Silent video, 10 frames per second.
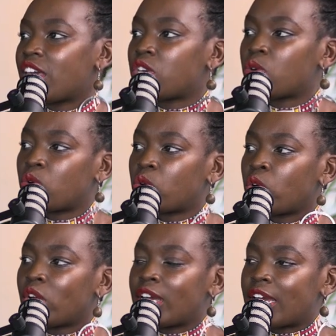
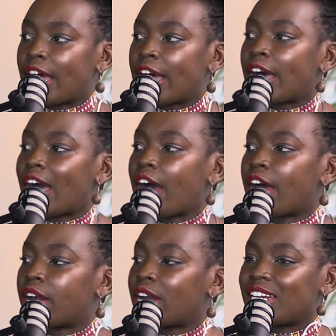you uh,
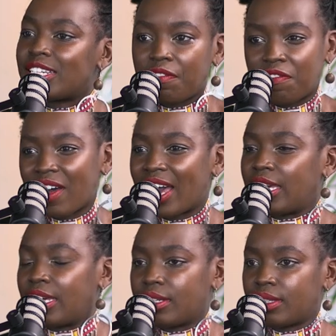are
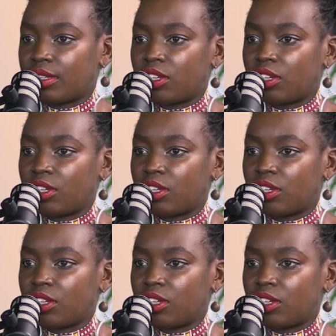defiant.